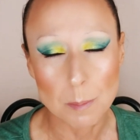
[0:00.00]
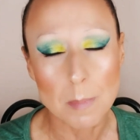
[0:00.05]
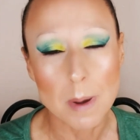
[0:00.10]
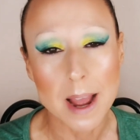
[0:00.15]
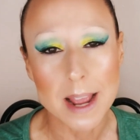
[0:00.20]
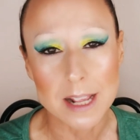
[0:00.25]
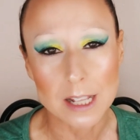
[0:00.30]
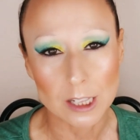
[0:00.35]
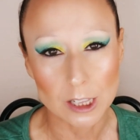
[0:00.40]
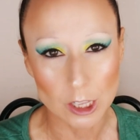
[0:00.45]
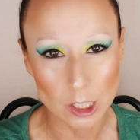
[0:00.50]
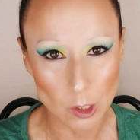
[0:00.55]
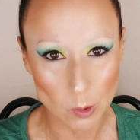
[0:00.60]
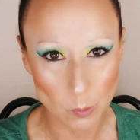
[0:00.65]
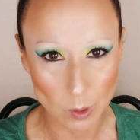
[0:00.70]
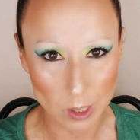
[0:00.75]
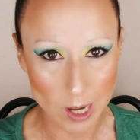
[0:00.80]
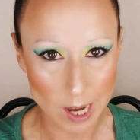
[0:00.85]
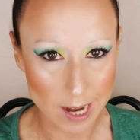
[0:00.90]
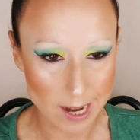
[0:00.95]
my
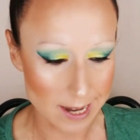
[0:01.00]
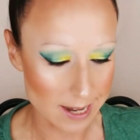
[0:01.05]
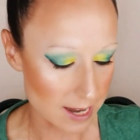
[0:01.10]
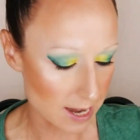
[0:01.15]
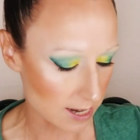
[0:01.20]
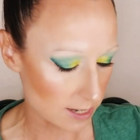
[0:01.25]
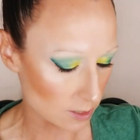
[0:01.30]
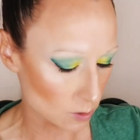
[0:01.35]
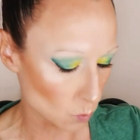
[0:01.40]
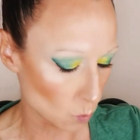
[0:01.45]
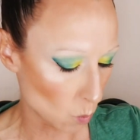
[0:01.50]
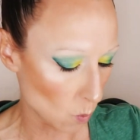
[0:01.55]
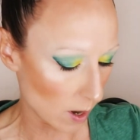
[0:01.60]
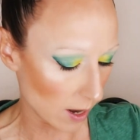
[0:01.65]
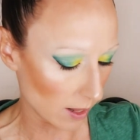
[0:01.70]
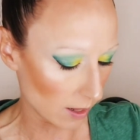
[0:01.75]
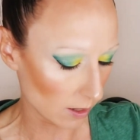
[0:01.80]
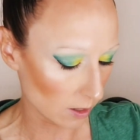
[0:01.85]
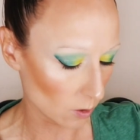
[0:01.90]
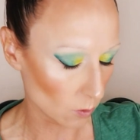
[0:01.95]
lower eye as
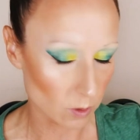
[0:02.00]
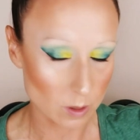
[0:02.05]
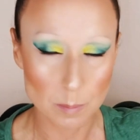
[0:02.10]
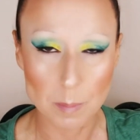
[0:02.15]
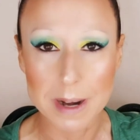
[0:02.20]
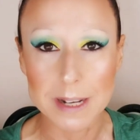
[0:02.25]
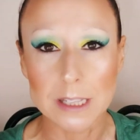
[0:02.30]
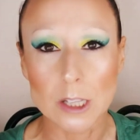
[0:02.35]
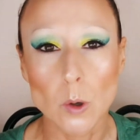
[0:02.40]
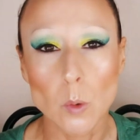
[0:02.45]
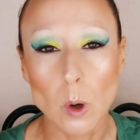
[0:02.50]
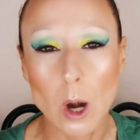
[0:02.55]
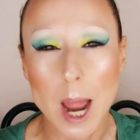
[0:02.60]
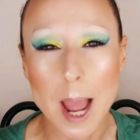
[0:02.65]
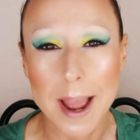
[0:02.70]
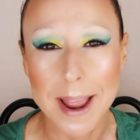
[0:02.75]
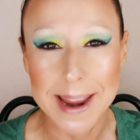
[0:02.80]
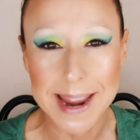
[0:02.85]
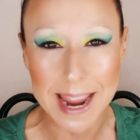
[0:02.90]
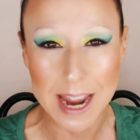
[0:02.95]
well, or my lower
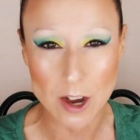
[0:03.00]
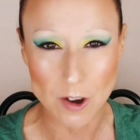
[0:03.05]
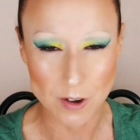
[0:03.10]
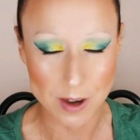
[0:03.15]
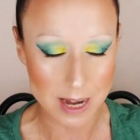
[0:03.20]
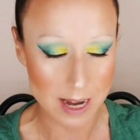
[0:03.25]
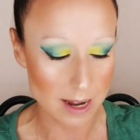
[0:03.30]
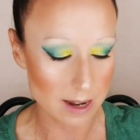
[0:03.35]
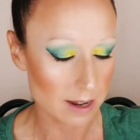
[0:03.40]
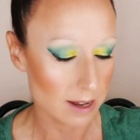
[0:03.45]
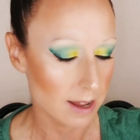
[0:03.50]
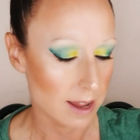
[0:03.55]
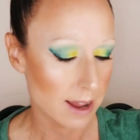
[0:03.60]
eye area,